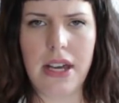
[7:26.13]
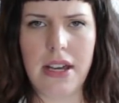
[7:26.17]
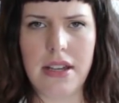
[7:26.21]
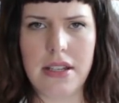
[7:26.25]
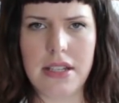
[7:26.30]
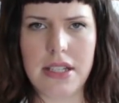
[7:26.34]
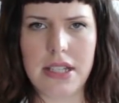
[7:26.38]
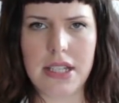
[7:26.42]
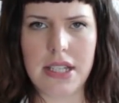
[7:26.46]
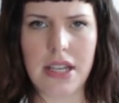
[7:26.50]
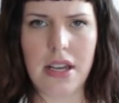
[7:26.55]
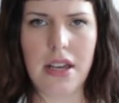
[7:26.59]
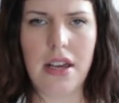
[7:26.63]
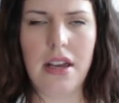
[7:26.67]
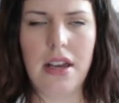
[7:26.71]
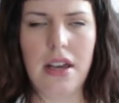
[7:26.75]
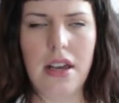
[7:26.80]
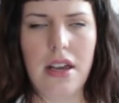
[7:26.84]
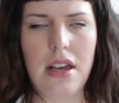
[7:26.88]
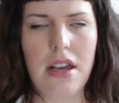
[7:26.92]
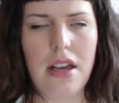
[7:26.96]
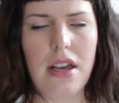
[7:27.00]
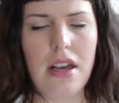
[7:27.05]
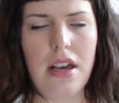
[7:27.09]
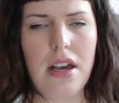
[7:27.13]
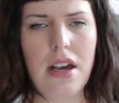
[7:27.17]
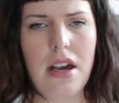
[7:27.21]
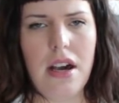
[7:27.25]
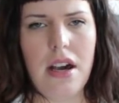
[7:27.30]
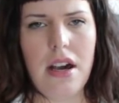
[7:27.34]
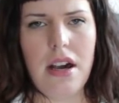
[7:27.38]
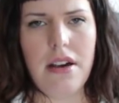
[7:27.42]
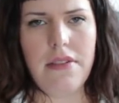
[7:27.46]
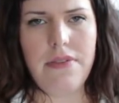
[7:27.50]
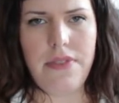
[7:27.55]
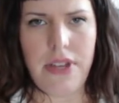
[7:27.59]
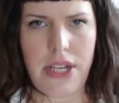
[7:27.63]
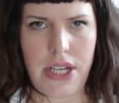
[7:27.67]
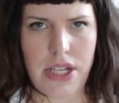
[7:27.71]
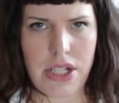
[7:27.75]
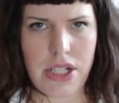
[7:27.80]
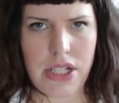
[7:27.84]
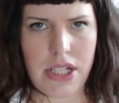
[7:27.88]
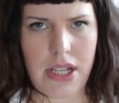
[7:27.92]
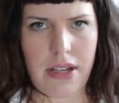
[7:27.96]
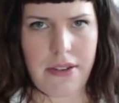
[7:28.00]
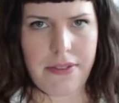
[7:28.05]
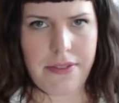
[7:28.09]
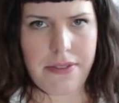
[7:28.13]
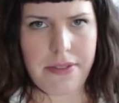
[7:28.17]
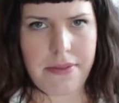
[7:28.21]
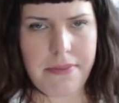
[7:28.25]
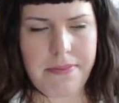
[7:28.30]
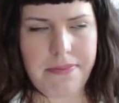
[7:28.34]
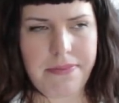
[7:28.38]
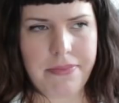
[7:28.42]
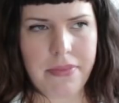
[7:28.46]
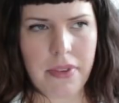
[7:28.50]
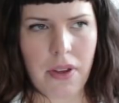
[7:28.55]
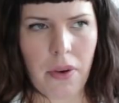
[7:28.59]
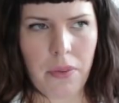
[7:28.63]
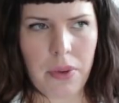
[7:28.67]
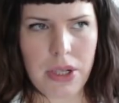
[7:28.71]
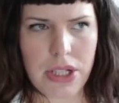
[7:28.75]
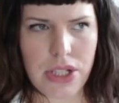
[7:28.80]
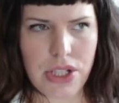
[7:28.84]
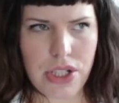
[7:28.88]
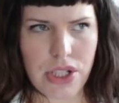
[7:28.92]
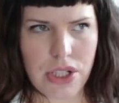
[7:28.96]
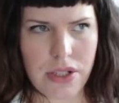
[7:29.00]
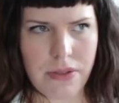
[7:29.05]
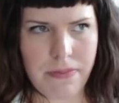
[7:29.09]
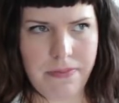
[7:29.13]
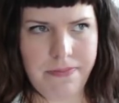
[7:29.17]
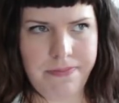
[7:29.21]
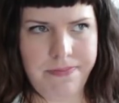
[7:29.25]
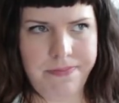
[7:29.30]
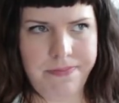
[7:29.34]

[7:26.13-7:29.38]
and finish stuff, which